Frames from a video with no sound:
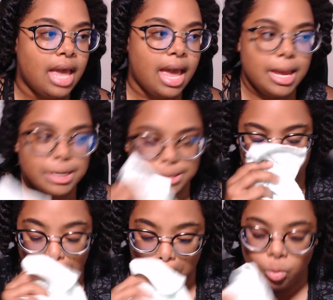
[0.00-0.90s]
And
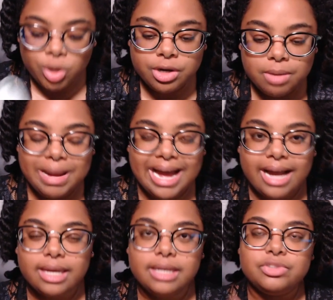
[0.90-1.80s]
when you're
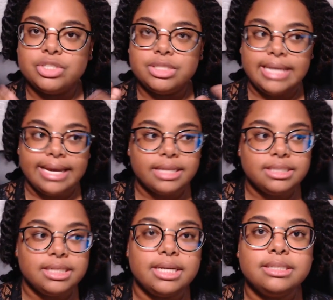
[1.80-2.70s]
packing, just take
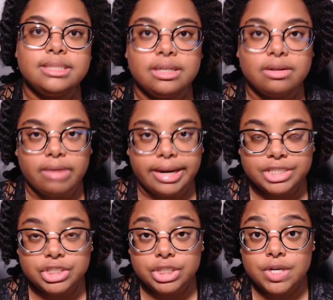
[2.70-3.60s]
into
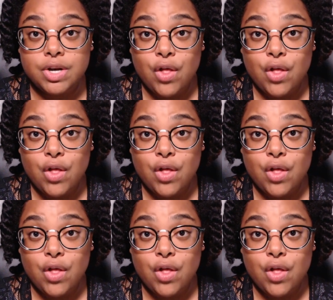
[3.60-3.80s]
consideration